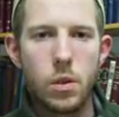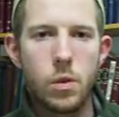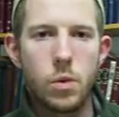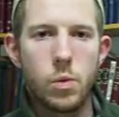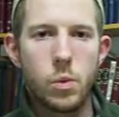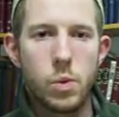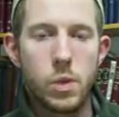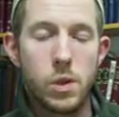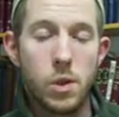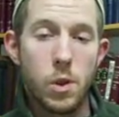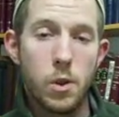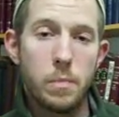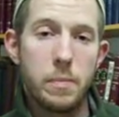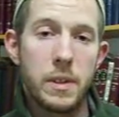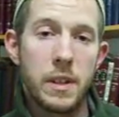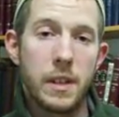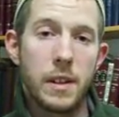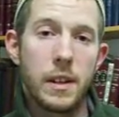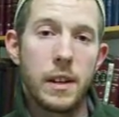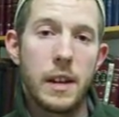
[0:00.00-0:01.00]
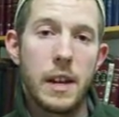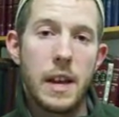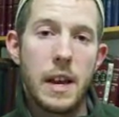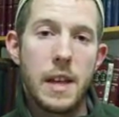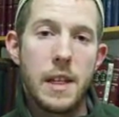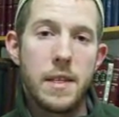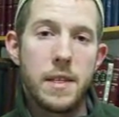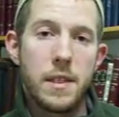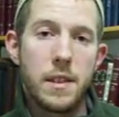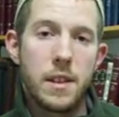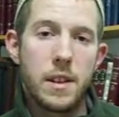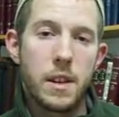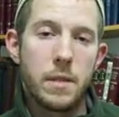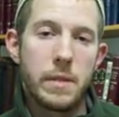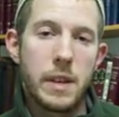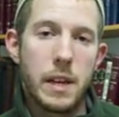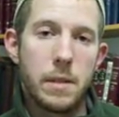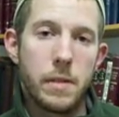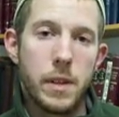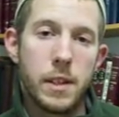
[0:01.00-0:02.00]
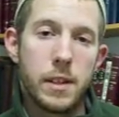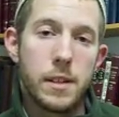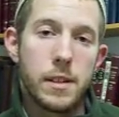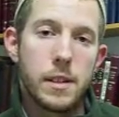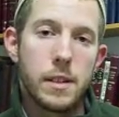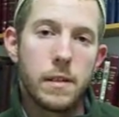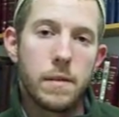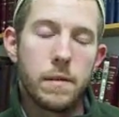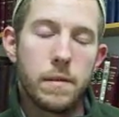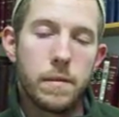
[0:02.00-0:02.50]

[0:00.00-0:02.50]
usurping the commandments